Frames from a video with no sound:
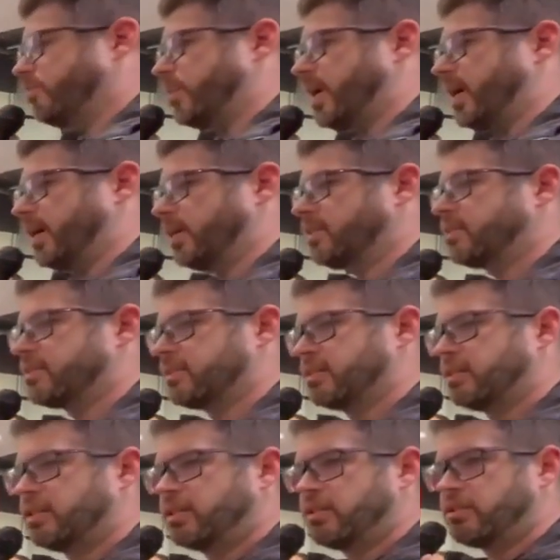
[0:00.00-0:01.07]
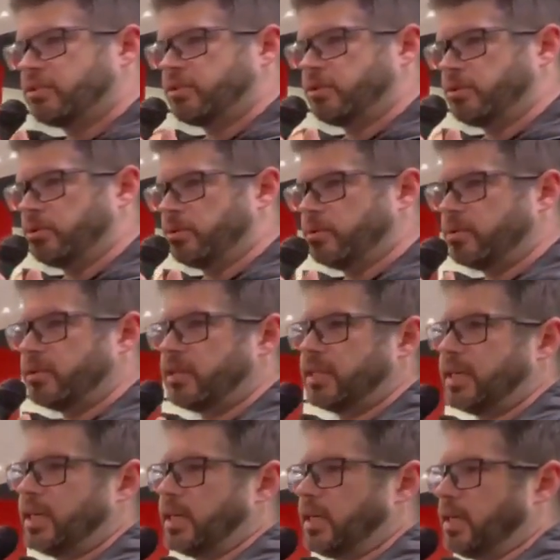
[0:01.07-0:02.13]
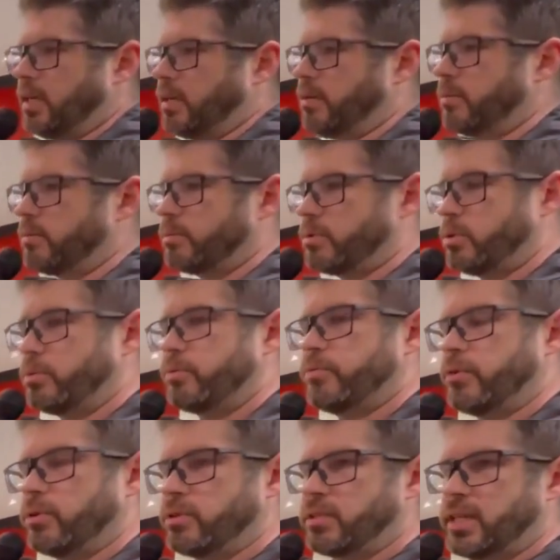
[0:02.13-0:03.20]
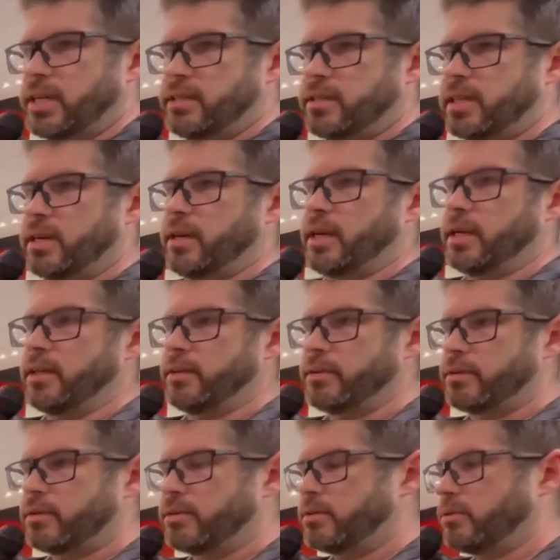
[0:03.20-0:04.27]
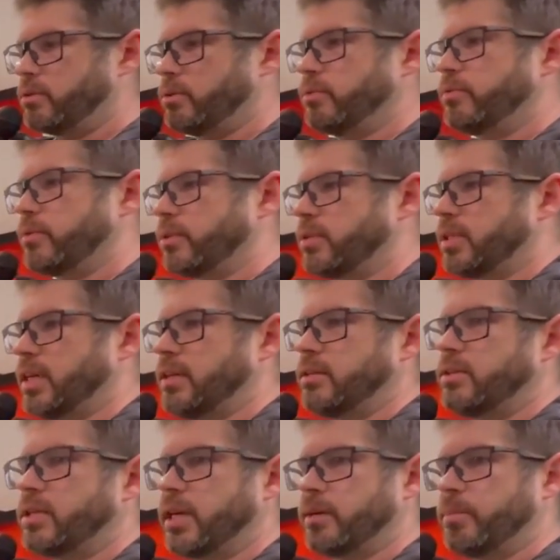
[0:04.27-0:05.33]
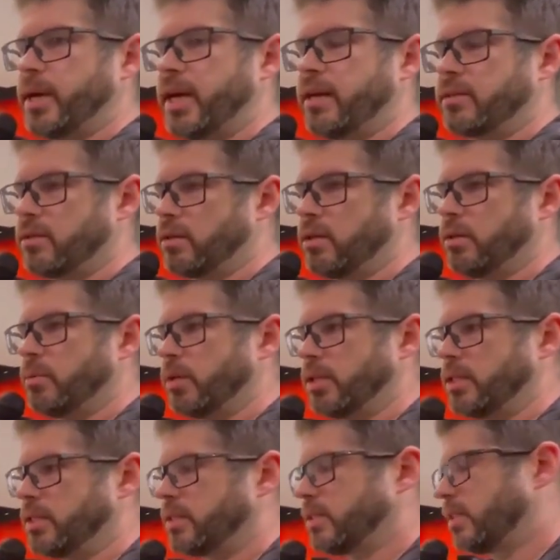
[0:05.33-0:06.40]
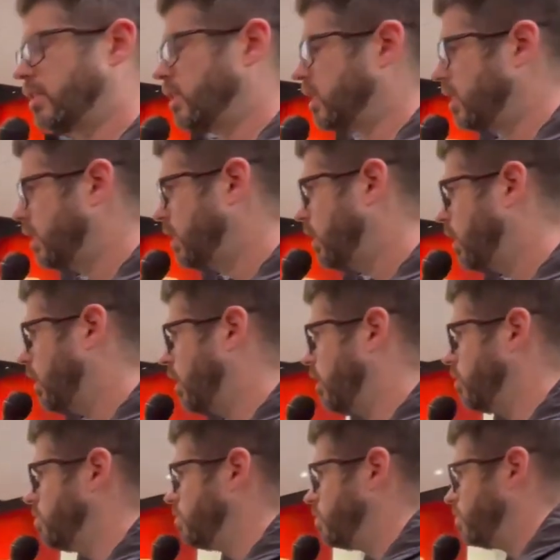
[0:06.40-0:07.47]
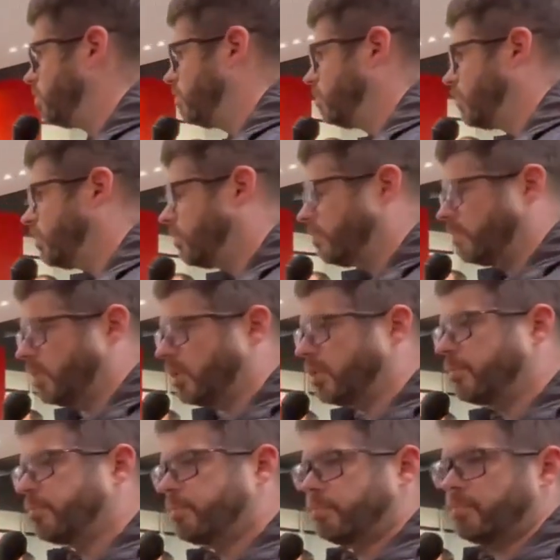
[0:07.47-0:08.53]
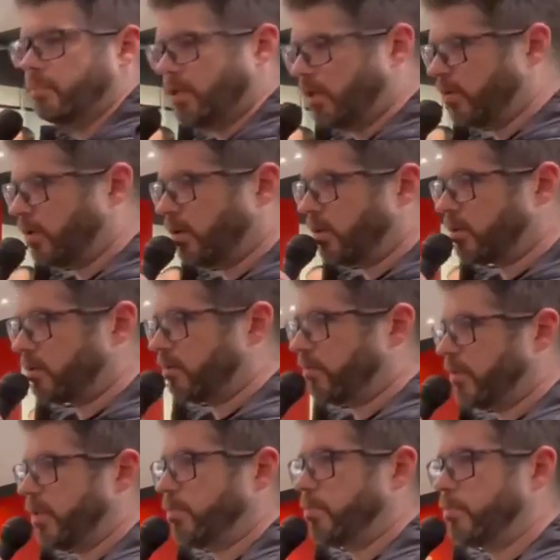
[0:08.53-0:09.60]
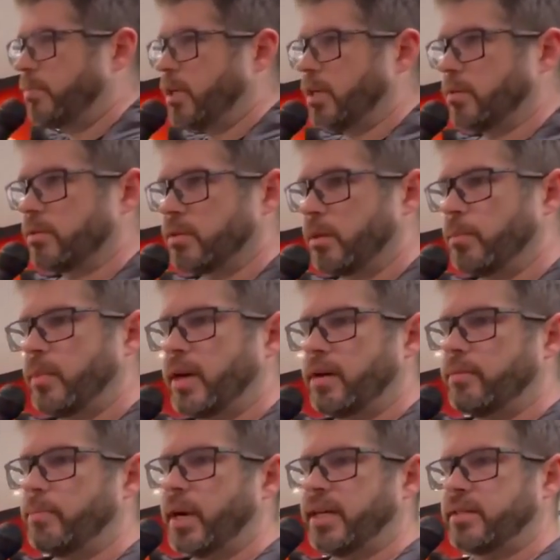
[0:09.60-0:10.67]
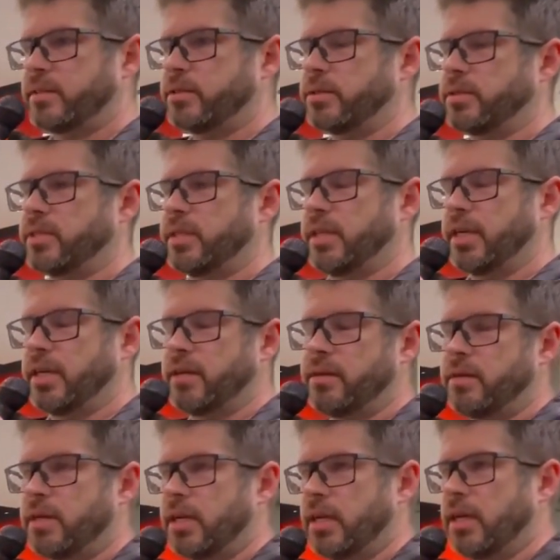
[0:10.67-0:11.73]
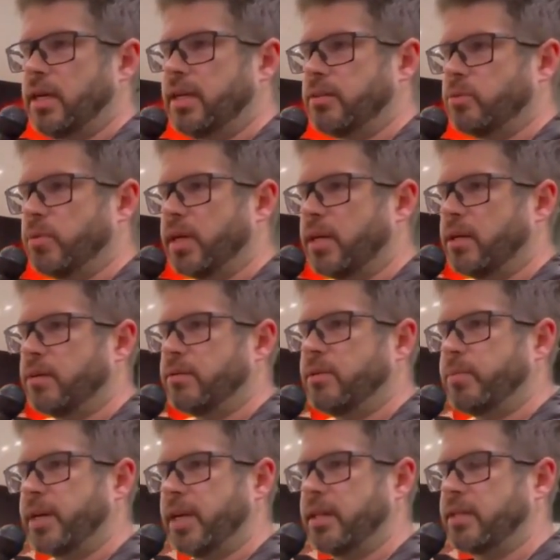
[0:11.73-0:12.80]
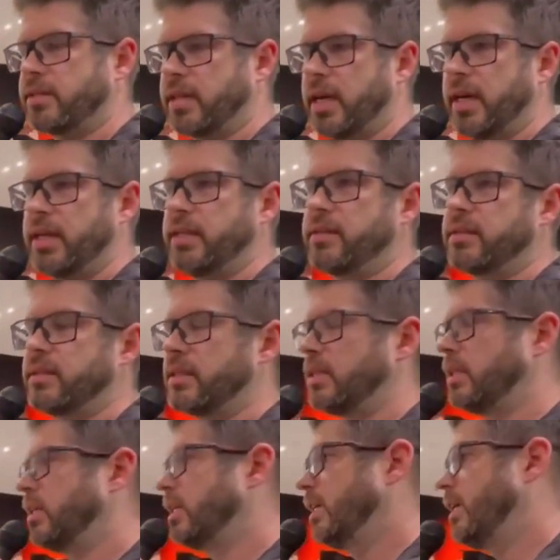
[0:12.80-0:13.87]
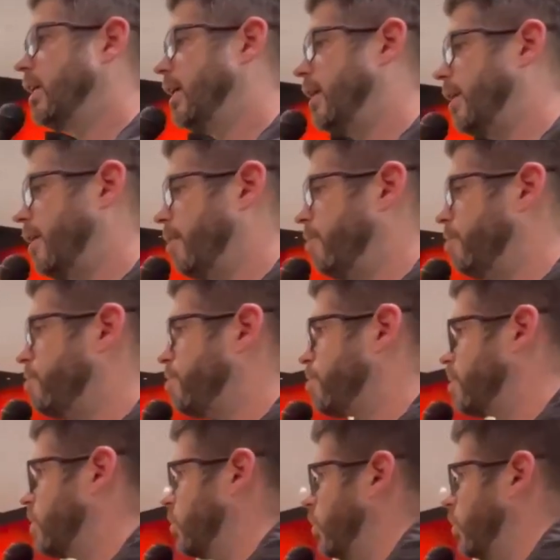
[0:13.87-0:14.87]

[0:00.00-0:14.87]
bags to uh, two full-size carry-ons, two full-size check bags all at once. Um, you can you can also fit you know some amount of bicycles in there uh, as well, depending on the size. Um, so we're